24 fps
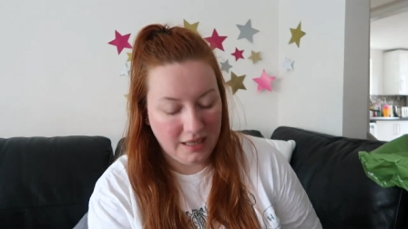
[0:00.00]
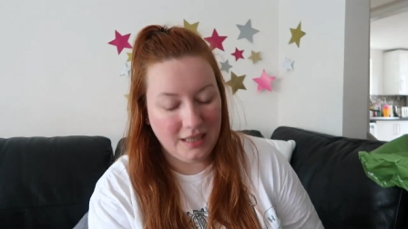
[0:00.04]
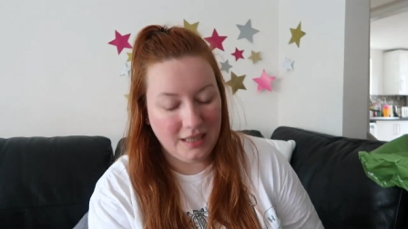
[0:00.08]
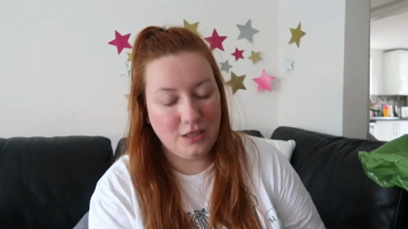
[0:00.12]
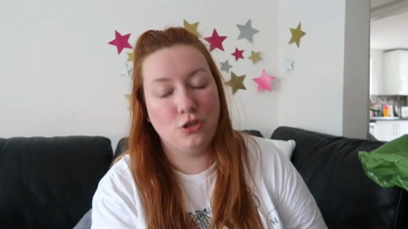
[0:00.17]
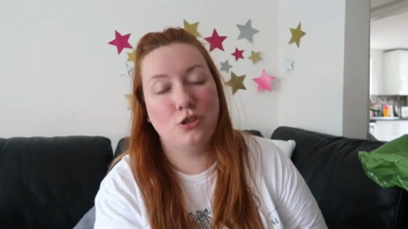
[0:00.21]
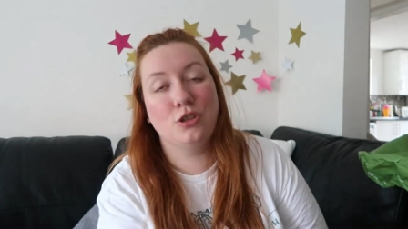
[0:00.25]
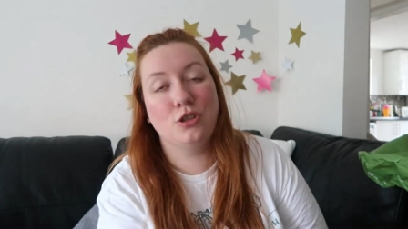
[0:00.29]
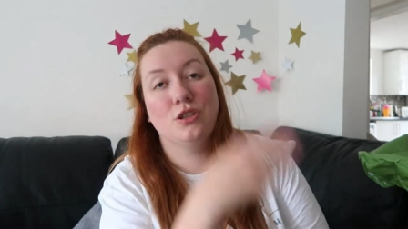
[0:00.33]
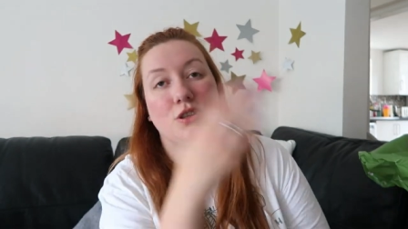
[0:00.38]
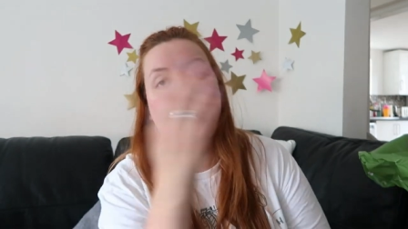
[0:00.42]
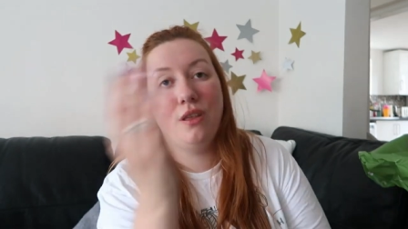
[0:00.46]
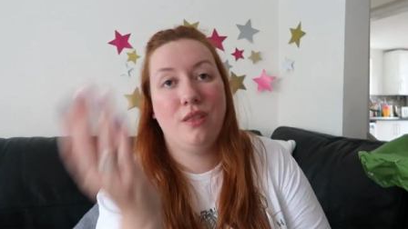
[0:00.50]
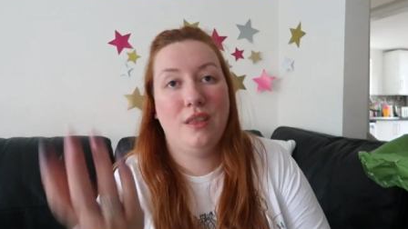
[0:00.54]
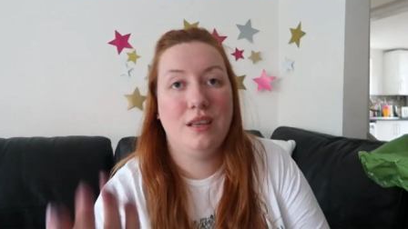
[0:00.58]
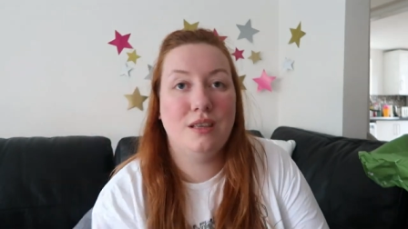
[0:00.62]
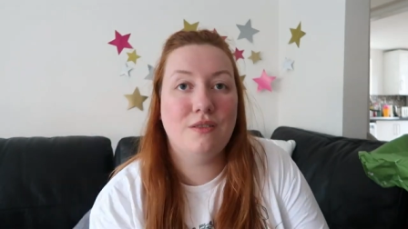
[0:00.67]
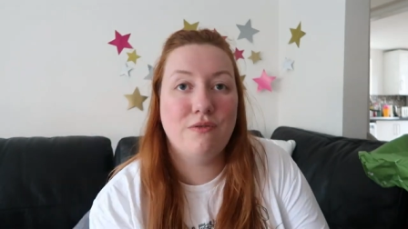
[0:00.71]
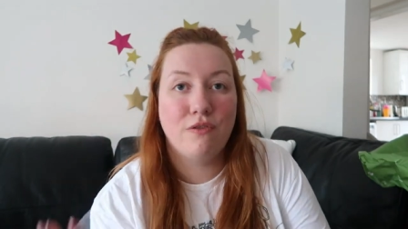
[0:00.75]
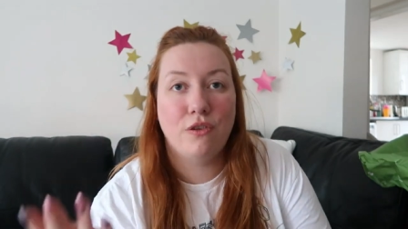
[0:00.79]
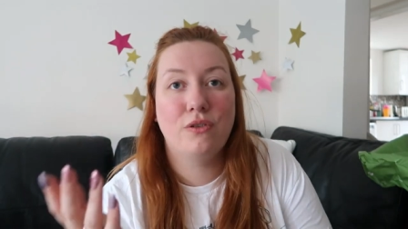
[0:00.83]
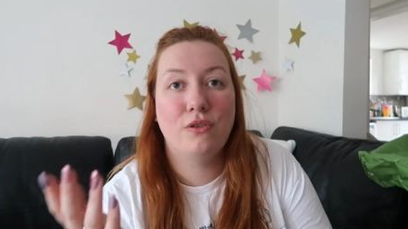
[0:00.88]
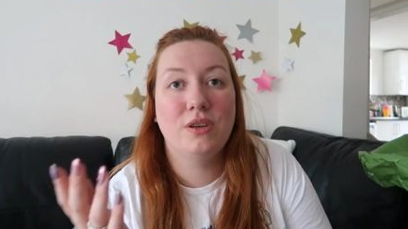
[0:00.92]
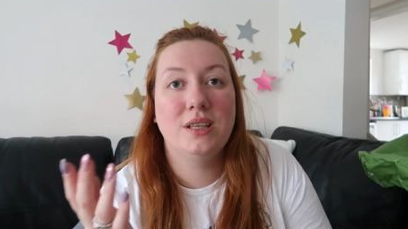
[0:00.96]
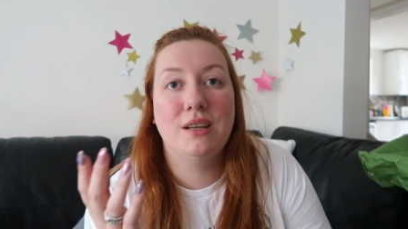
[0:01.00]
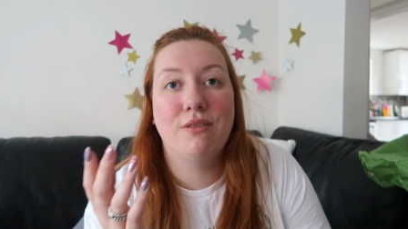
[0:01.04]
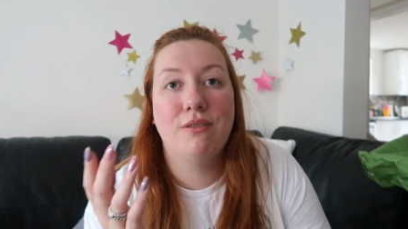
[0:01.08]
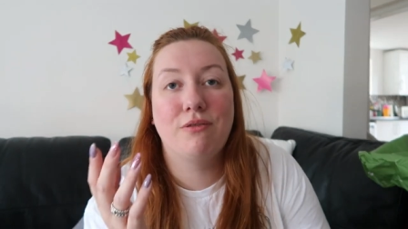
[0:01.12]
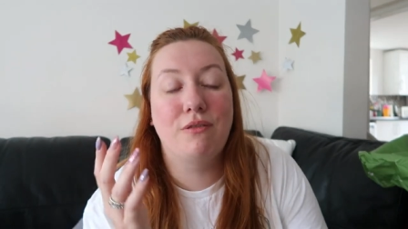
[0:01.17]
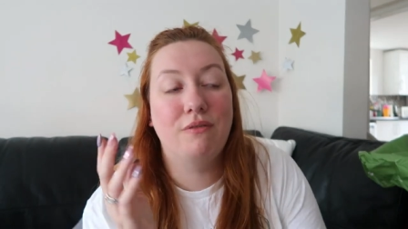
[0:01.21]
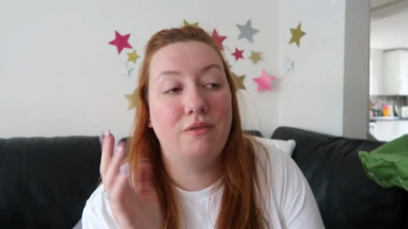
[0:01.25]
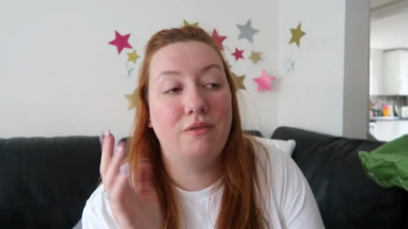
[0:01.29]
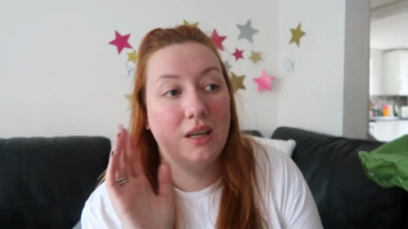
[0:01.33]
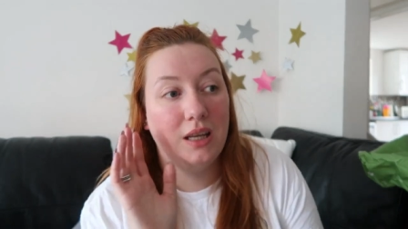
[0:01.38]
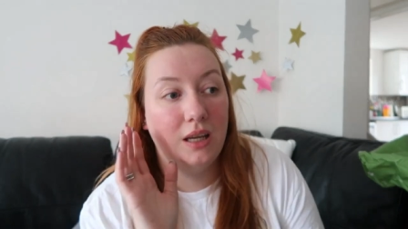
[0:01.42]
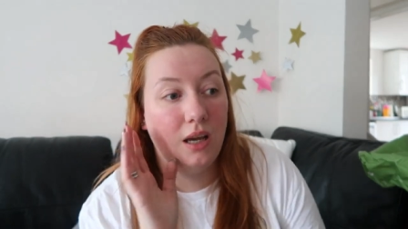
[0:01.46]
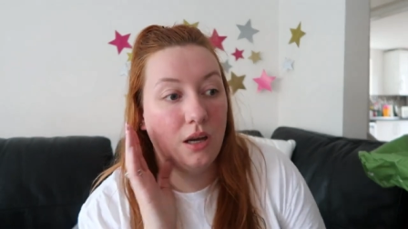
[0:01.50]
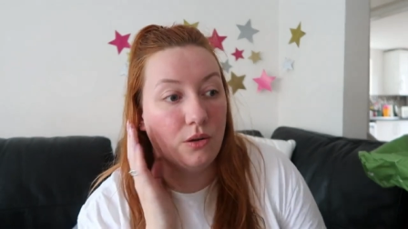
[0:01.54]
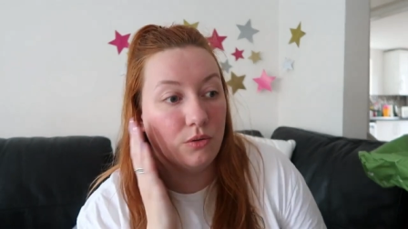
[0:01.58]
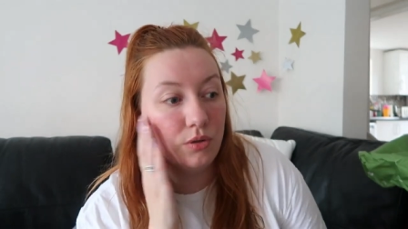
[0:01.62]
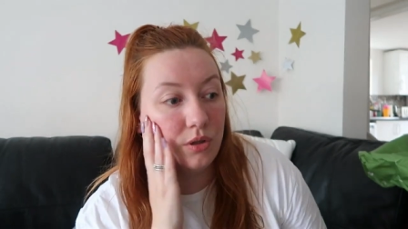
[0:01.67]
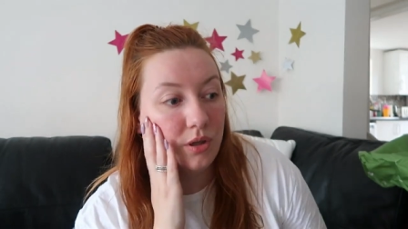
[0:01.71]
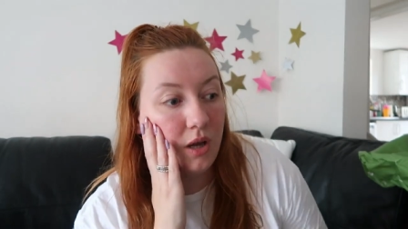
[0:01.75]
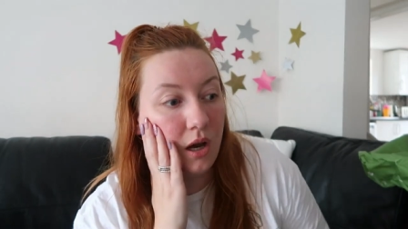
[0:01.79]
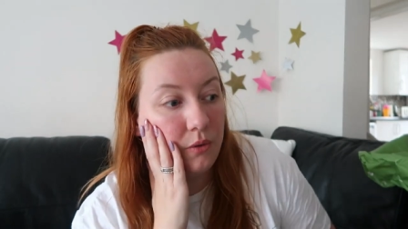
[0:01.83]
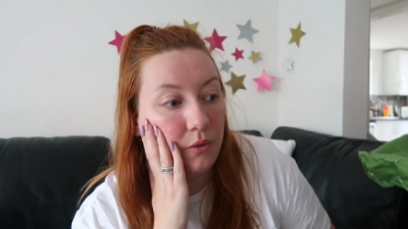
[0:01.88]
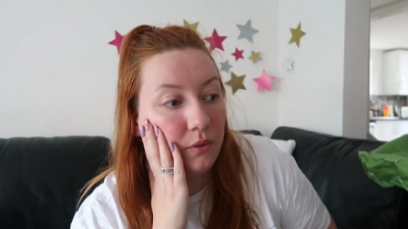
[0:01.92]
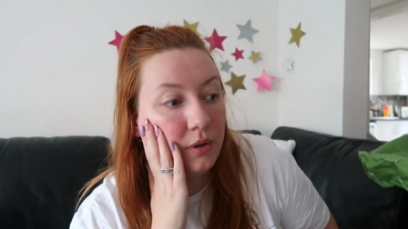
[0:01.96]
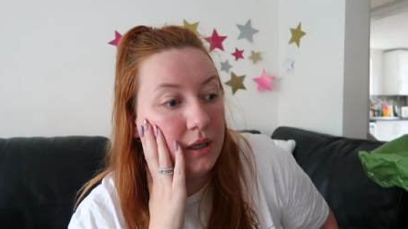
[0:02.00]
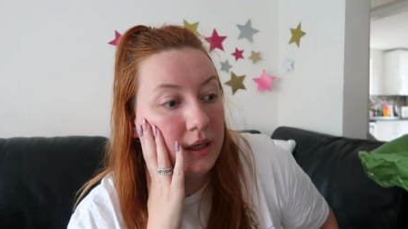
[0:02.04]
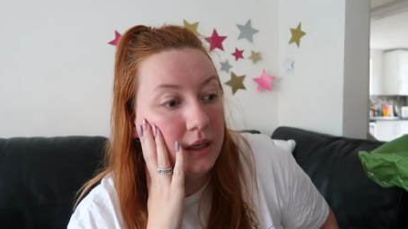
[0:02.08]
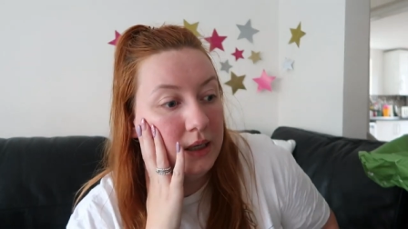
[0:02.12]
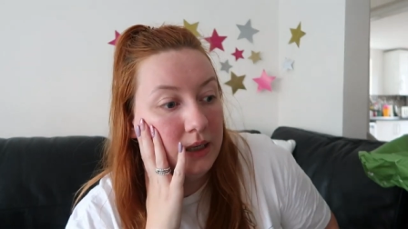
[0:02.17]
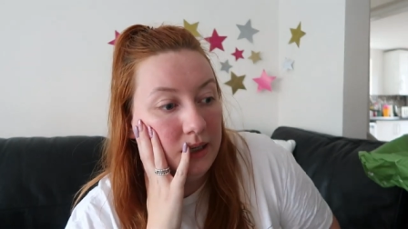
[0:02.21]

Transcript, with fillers: It's just that it's for a different video. So